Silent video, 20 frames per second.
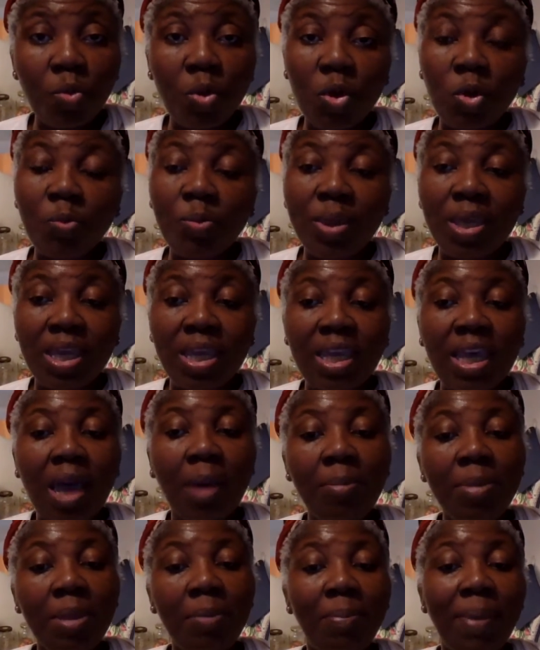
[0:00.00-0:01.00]
will be
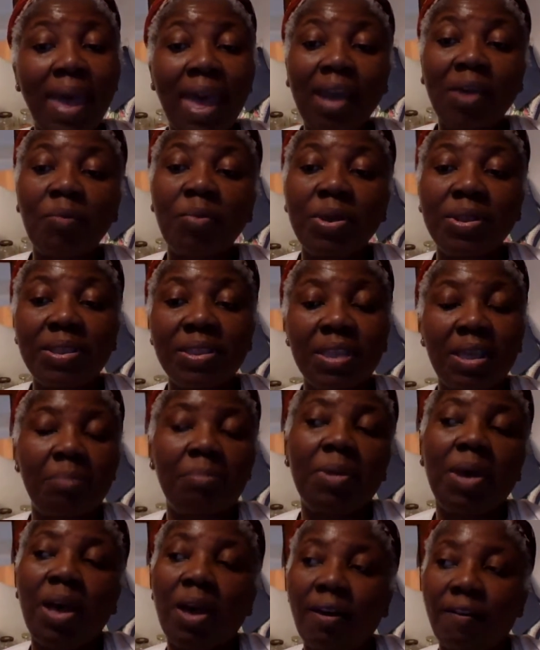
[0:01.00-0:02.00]
coming back with
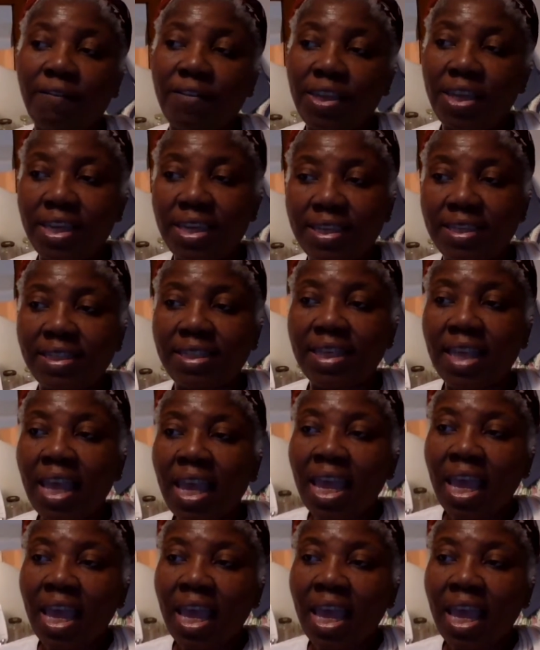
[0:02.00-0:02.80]
some of his